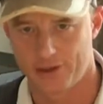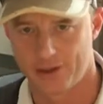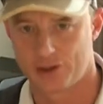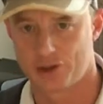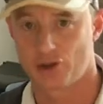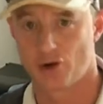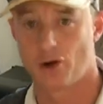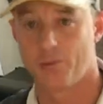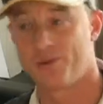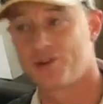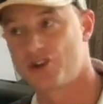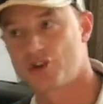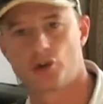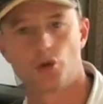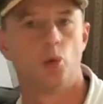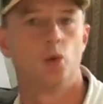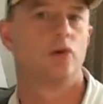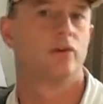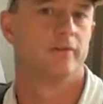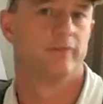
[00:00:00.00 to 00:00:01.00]
their jobs,
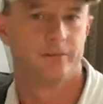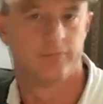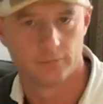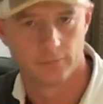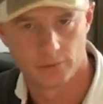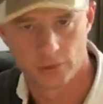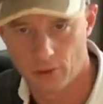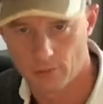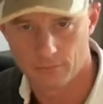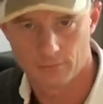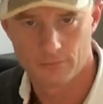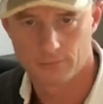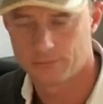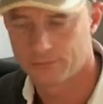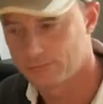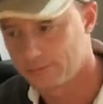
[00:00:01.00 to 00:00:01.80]
sort of. Not